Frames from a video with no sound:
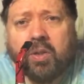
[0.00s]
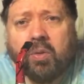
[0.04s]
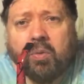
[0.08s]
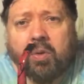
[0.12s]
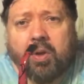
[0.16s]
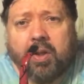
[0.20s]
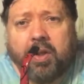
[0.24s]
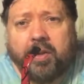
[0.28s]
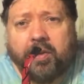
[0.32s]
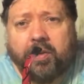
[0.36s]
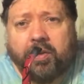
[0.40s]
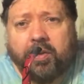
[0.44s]
don't
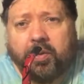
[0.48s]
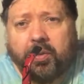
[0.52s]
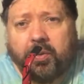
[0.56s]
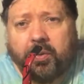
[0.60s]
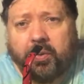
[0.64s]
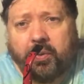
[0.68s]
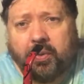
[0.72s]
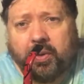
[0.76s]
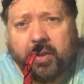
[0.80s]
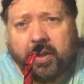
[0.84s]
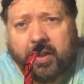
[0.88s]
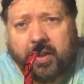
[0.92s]
want it yeah,
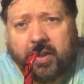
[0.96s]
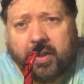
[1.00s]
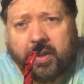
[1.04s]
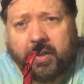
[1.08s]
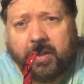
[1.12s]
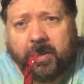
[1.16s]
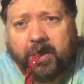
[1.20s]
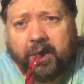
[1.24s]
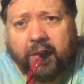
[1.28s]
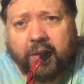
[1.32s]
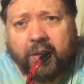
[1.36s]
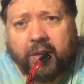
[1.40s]
to uh,
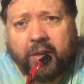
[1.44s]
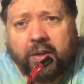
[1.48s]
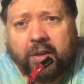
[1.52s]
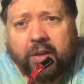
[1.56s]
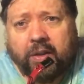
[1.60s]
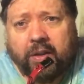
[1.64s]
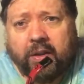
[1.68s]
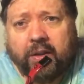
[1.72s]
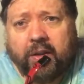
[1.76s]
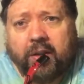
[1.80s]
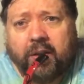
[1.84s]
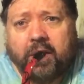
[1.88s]
sure.
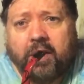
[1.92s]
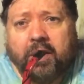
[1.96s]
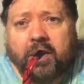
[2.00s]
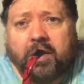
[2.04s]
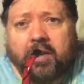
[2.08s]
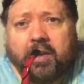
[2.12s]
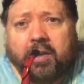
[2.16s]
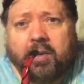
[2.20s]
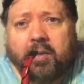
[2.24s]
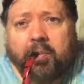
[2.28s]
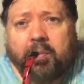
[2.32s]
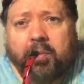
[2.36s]

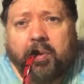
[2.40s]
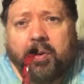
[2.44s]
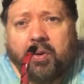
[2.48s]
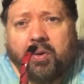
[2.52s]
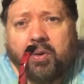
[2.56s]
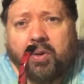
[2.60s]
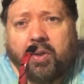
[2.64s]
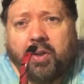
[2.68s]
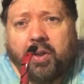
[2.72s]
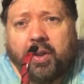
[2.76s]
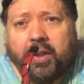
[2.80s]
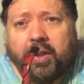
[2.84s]

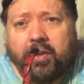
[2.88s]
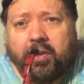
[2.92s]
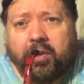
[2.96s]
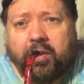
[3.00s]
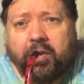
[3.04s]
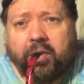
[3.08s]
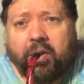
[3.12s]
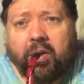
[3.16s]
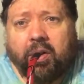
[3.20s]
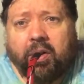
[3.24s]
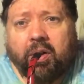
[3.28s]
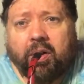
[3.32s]
pull on it
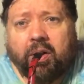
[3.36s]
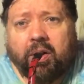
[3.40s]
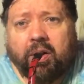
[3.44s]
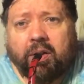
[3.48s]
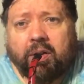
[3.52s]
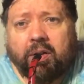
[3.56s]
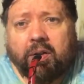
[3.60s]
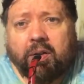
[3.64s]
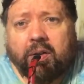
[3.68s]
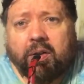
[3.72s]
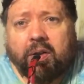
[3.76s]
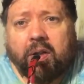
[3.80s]
too
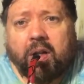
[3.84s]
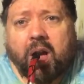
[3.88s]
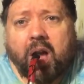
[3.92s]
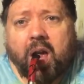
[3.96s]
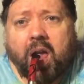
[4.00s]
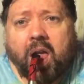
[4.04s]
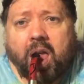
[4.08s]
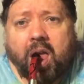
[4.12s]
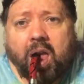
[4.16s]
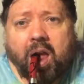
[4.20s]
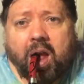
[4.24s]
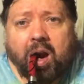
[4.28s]
hard
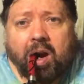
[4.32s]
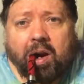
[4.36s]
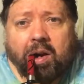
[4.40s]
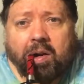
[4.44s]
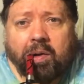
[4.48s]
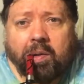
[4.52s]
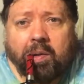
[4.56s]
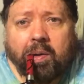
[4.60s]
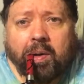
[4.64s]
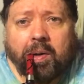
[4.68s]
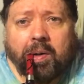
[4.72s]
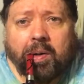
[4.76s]
or
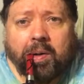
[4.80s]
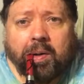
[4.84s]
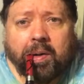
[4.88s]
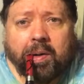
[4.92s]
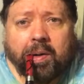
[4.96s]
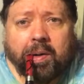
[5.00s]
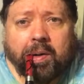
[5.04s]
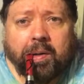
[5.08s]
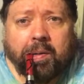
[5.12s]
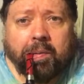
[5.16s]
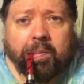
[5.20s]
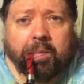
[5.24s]
draw on
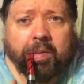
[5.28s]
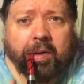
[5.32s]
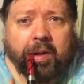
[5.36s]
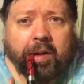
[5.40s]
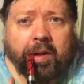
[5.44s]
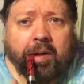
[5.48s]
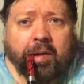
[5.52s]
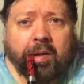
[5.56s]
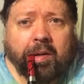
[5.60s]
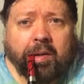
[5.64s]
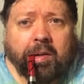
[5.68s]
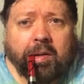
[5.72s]
it too
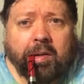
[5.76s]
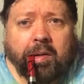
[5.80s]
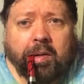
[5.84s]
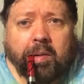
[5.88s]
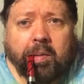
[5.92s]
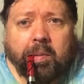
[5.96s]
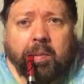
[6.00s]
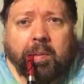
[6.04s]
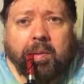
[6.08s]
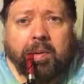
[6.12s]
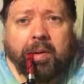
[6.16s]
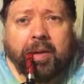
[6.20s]
fast because
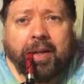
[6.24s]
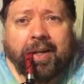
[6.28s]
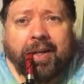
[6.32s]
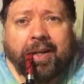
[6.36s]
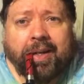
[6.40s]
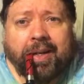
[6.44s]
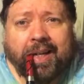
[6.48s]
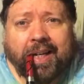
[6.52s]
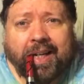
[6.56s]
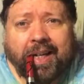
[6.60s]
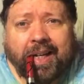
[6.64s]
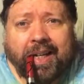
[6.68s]
it will get
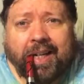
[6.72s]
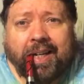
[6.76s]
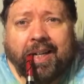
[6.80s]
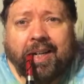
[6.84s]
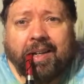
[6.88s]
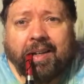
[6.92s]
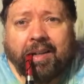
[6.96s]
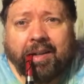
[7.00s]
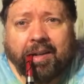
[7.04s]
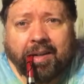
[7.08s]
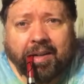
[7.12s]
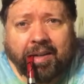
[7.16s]
hot.
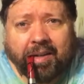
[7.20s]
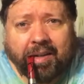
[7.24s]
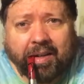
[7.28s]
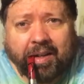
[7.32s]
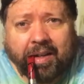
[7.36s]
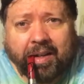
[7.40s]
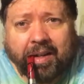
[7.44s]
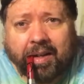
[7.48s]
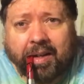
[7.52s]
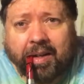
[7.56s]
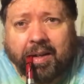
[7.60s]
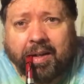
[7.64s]
It doesn't
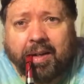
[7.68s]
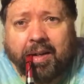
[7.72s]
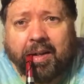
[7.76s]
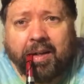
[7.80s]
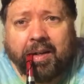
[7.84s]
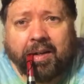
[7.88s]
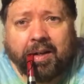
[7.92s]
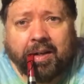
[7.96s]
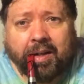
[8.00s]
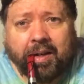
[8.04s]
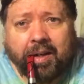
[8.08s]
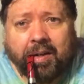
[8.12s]
have,
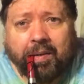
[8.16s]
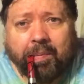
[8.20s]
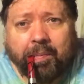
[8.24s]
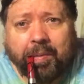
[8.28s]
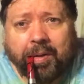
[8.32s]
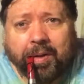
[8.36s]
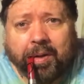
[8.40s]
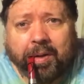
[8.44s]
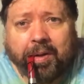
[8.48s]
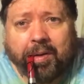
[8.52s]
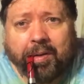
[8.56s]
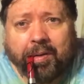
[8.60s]
it's kind of
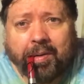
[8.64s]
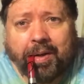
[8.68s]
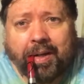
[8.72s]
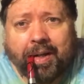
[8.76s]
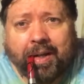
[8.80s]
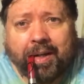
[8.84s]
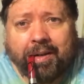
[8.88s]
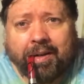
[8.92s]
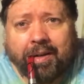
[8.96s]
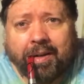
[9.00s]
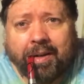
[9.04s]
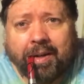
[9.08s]
on the
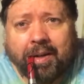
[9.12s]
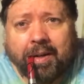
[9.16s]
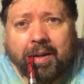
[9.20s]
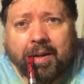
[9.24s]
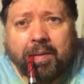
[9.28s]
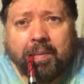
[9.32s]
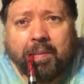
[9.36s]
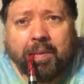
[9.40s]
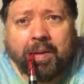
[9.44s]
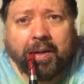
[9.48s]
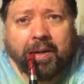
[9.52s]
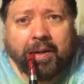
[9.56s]
dry
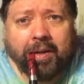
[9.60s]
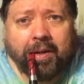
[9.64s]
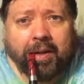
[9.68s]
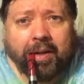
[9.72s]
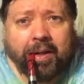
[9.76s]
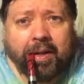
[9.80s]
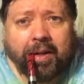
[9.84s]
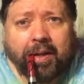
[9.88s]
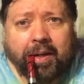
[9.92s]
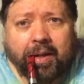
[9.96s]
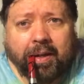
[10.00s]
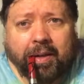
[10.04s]
side when you
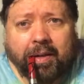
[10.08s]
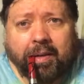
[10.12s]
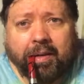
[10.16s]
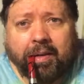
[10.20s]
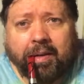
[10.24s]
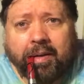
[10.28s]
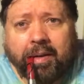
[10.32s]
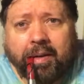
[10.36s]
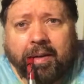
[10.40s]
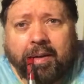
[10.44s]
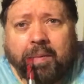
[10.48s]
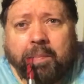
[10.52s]
take it out of the
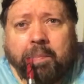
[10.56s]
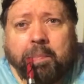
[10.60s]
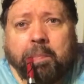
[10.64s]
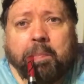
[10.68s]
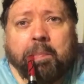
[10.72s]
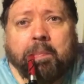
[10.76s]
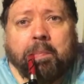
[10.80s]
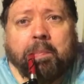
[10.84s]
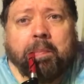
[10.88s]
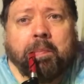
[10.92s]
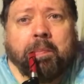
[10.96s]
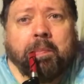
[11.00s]
tin,
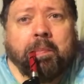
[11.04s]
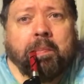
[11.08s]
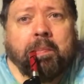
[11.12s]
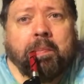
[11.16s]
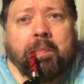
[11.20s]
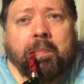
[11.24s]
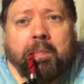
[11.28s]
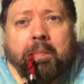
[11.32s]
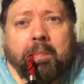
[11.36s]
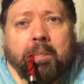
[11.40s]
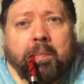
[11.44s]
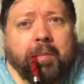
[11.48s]

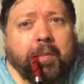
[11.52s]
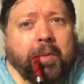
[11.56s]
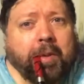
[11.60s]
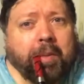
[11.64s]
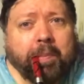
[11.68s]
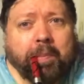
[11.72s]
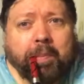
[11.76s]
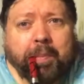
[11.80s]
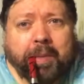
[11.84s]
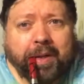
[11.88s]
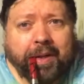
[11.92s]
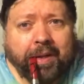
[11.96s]

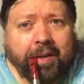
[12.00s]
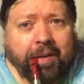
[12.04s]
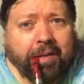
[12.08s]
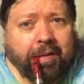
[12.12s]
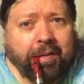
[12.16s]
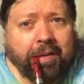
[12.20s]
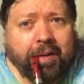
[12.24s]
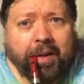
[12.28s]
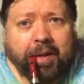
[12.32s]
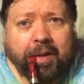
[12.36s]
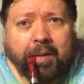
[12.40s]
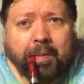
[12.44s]
but it's
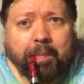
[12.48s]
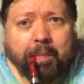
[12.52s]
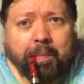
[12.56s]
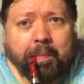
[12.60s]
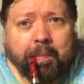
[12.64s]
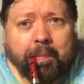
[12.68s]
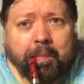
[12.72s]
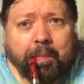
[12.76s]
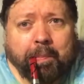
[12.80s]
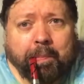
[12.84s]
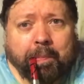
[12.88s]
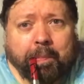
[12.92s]
not
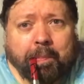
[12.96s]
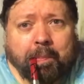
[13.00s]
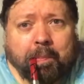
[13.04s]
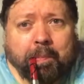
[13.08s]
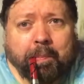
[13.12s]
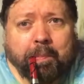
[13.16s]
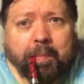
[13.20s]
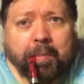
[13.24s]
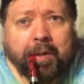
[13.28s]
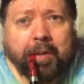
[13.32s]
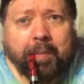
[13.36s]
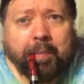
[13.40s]

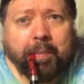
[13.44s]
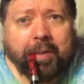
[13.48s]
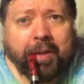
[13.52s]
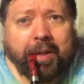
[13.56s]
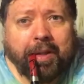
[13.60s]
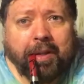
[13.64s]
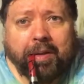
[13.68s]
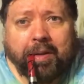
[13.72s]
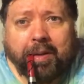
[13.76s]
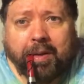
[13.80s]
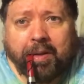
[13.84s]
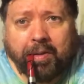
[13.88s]

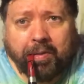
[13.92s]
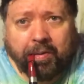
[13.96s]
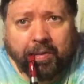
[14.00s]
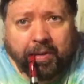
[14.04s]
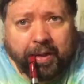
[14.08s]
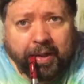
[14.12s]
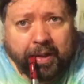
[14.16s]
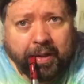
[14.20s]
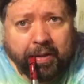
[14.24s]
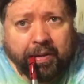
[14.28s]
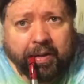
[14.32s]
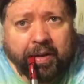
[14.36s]
completely
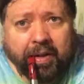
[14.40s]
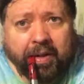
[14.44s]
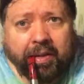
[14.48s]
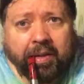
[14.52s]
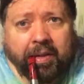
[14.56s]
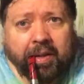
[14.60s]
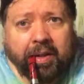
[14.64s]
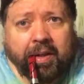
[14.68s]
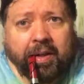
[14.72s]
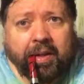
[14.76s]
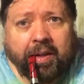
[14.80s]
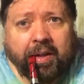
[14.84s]
dry or
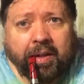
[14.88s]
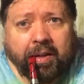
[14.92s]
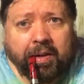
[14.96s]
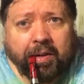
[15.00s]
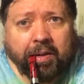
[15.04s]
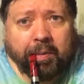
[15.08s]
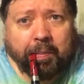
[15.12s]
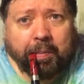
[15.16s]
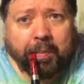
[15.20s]
anything. It has a